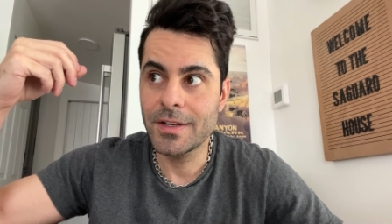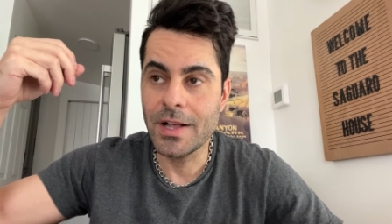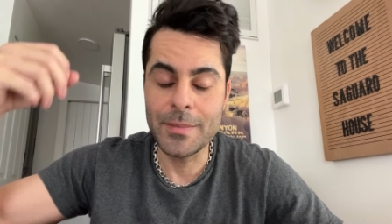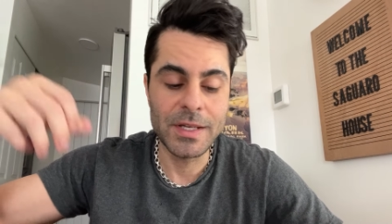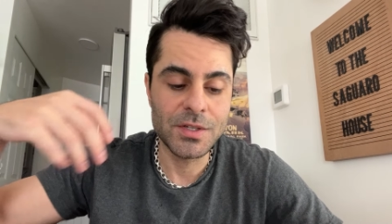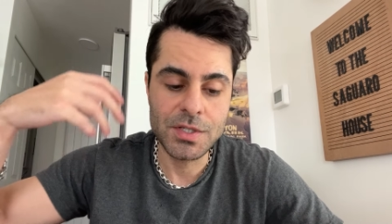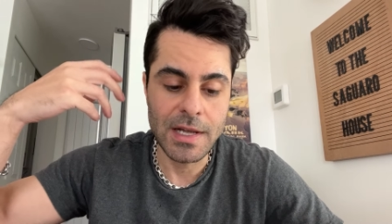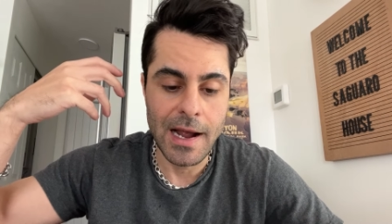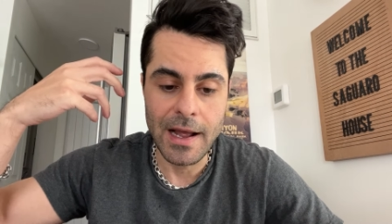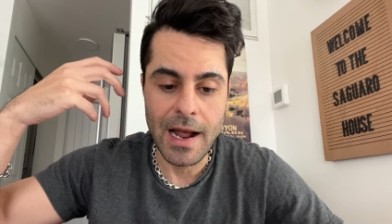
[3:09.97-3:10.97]
I mean, just
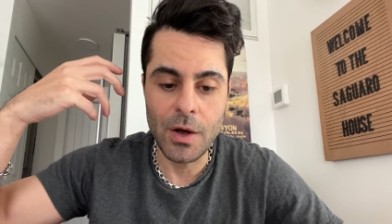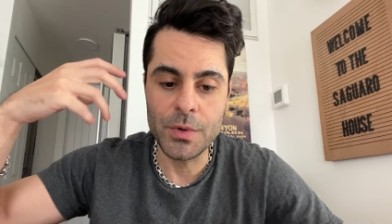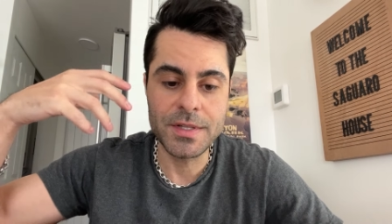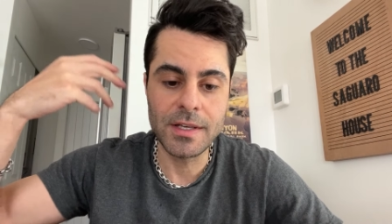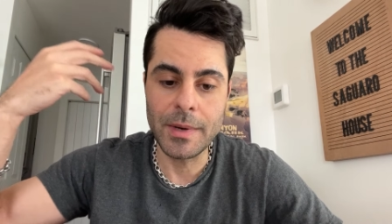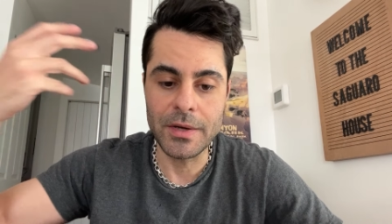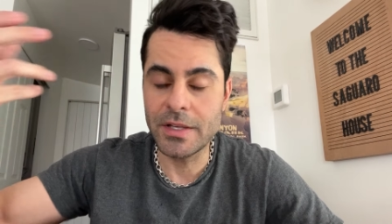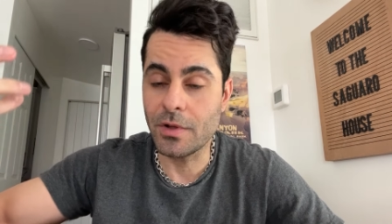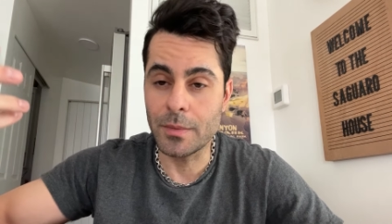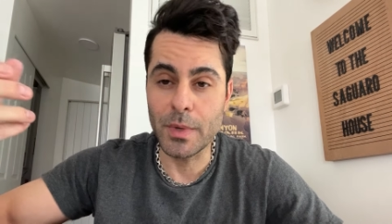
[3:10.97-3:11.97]
I, I always think about
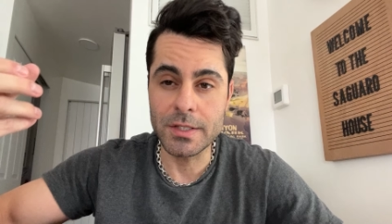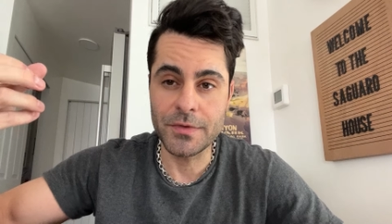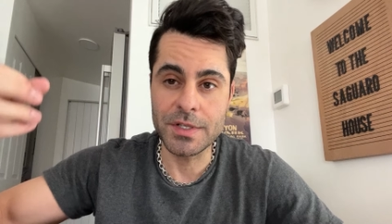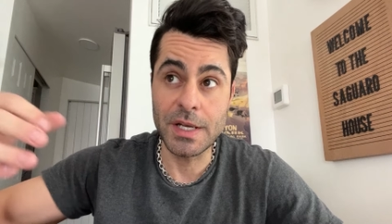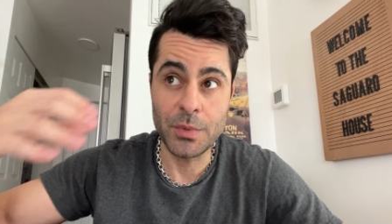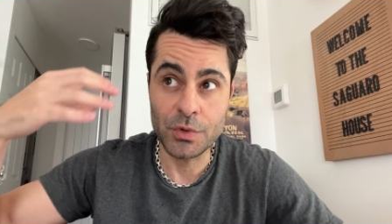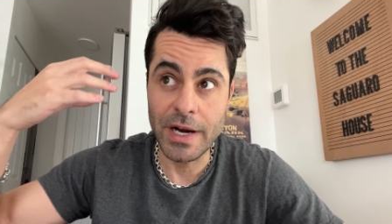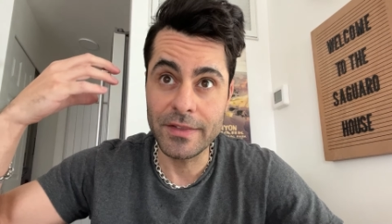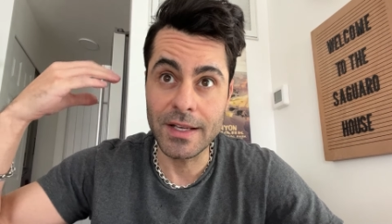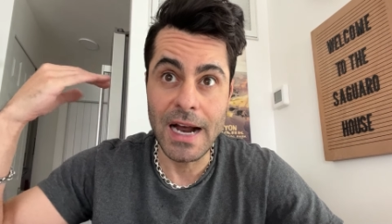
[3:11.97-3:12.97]
Elon Musk, for example,
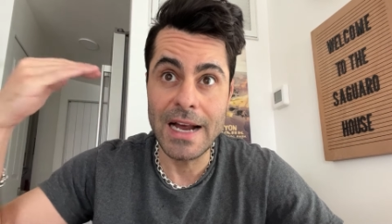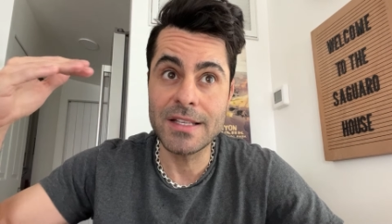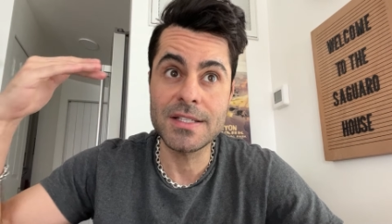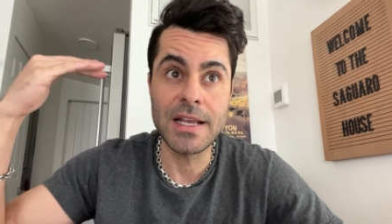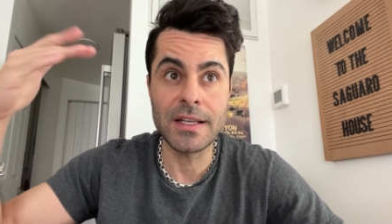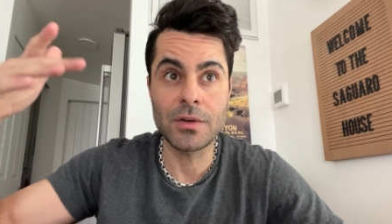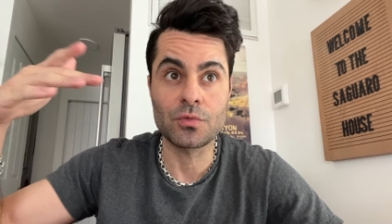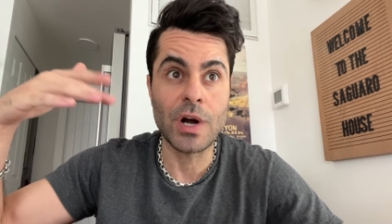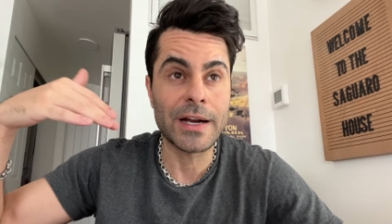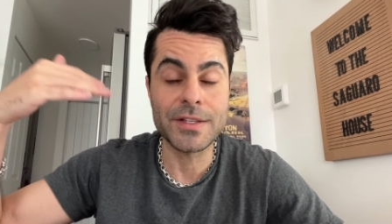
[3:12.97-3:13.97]
right? The guy is sending
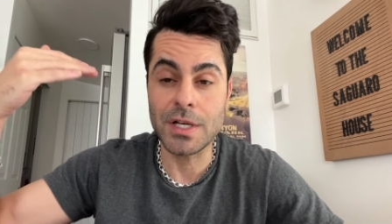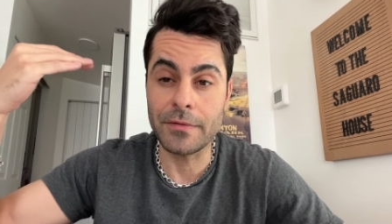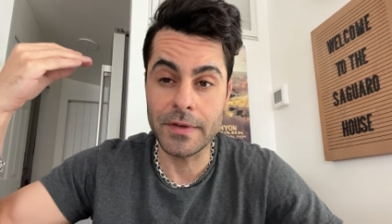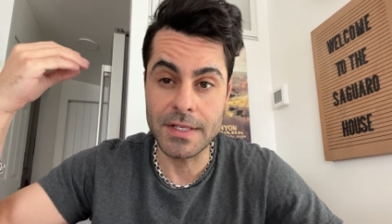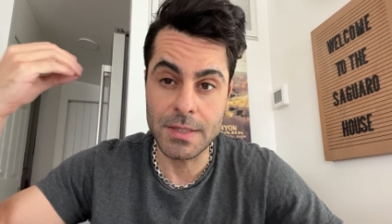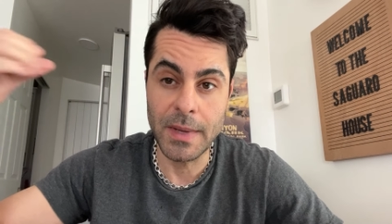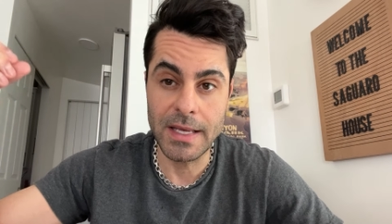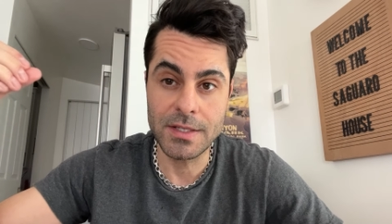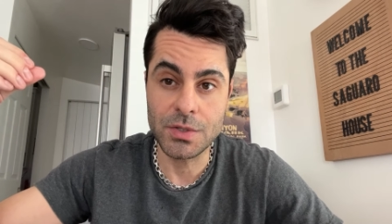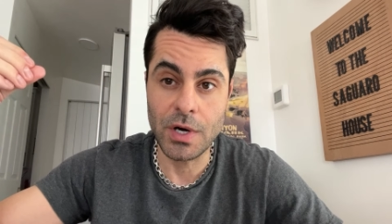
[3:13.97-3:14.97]
rockets off into
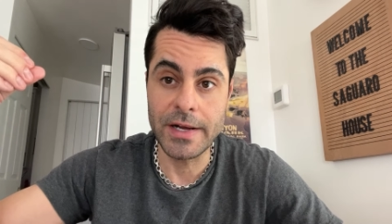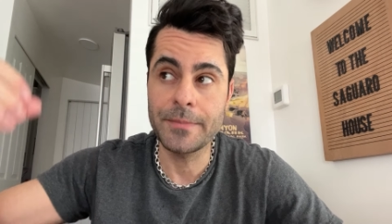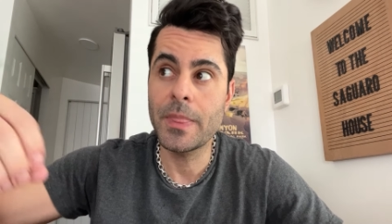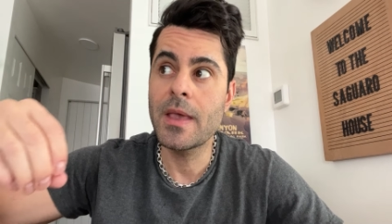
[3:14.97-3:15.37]
space, right?